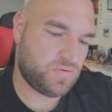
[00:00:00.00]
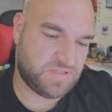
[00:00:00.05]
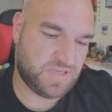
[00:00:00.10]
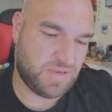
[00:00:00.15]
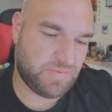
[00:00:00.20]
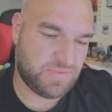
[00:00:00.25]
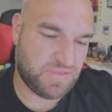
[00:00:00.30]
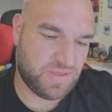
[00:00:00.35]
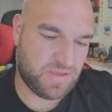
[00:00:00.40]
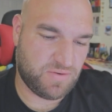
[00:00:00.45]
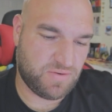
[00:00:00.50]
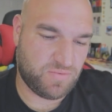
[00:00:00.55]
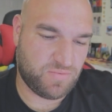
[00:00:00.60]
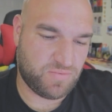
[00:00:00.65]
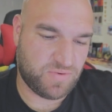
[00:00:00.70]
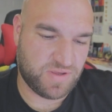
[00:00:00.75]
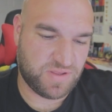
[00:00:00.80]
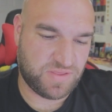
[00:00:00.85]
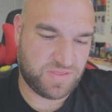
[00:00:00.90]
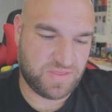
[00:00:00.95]
Same thing
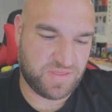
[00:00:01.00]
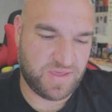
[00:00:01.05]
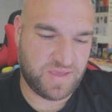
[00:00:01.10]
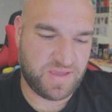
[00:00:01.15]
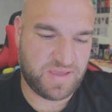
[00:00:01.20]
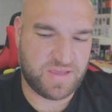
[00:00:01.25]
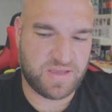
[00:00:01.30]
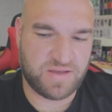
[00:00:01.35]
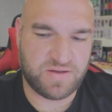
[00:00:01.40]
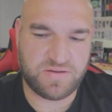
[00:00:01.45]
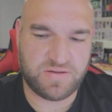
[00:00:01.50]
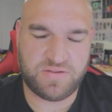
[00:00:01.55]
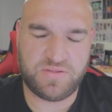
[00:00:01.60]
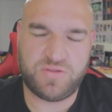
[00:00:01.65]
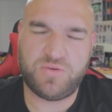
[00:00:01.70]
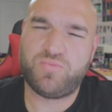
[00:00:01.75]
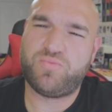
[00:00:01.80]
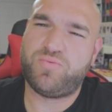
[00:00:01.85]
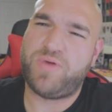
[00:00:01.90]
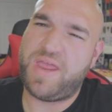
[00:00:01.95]
with like
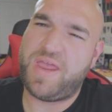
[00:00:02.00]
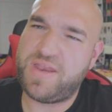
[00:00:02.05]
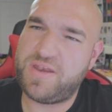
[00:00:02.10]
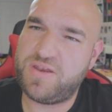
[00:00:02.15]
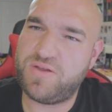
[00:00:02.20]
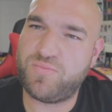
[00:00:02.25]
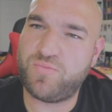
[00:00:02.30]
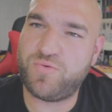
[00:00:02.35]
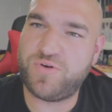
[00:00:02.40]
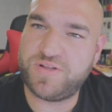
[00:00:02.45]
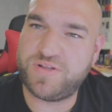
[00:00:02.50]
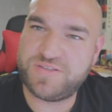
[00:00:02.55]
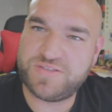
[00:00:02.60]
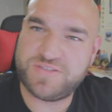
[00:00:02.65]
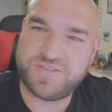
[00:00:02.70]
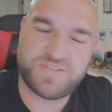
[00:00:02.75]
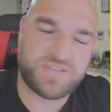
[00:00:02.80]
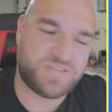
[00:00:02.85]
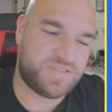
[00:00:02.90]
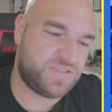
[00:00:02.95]
the random
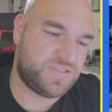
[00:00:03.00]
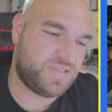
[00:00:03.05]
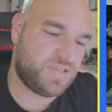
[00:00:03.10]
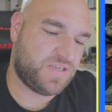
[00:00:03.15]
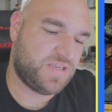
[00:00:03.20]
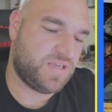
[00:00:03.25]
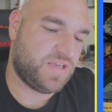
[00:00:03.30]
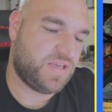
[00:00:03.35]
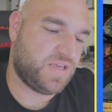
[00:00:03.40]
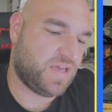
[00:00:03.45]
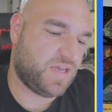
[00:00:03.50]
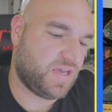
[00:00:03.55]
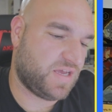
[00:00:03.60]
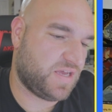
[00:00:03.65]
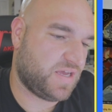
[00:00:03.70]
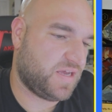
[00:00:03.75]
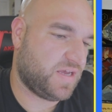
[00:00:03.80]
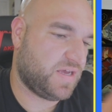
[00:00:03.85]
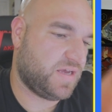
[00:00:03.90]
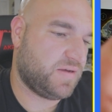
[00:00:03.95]
ones.
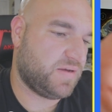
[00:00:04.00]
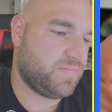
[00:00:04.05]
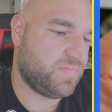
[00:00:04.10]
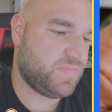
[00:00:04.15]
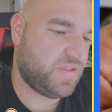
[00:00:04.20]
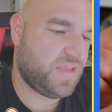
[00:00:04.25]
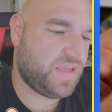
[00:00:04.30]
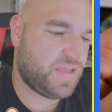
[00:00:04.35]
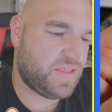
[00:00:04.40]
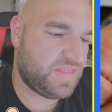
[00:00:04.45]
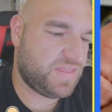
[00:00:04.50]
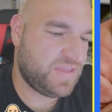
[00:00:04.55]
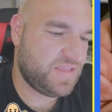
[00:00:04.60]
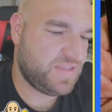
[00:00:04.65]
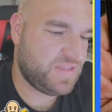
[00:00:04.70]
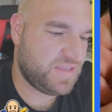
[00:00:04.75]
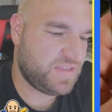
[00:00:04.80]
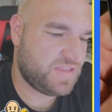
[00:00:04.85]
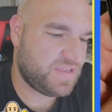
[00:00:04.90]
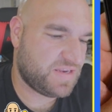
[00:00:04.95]
I
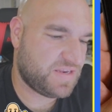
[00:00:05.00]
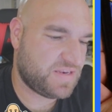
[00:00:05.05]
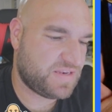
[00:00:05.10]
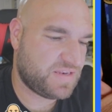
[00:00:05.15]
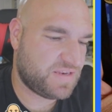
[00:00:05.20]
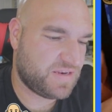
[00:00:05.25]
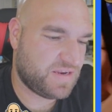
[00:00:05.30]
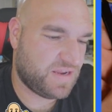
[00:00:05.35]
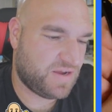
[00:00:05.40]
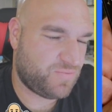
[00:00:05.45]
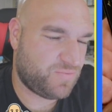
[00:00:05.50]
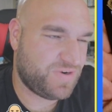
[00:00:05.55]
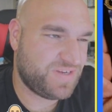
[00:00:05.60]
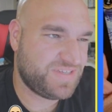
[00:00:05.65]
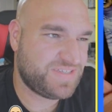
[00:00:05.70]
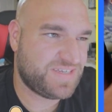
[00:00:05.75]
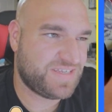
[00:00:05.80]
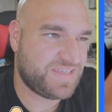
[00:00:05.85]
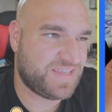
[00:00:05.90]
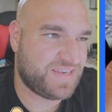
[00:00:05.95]
think they did, I want
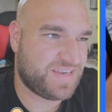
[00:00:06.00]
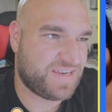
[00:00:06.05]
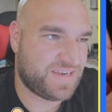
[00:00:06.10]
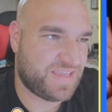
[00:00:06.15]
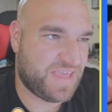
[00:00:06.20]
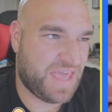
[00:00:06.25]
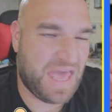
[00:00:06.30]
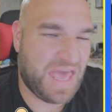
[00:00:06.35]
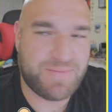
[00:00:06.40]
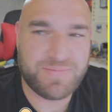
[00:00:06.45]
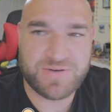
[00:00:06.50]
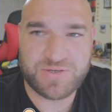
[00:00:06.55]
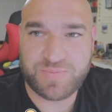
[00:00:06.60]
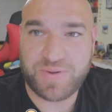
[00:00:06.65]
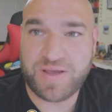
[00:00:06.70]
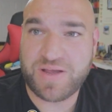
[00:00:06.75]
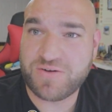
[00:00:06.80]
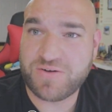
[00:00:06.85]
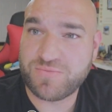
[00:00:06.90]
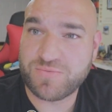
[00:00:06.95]
to say they did Cabbage
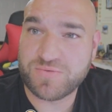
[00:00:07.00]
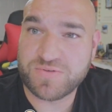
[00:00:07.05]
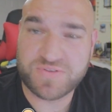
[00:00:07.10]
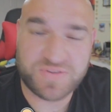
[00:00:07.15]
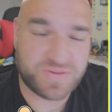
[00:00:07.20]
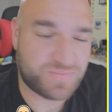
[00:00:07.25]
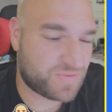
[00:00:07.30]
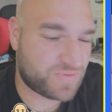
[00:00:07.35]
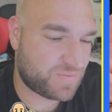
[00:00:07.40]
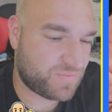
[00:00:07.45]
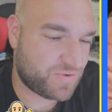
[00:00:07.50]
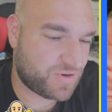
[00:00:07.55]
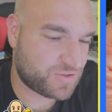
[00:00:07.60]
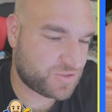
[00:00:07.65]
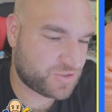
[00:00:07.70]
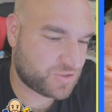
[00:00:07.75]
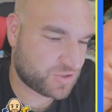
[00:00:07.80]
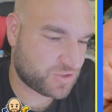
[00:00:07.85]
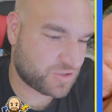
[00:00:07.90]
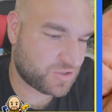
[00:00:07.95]
Patch ones. I'm not
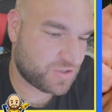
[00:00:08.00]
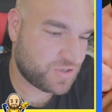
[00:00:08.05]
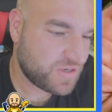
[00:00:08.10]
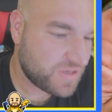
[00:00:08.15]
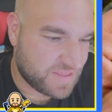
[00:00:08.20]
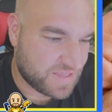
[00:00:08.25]
sure.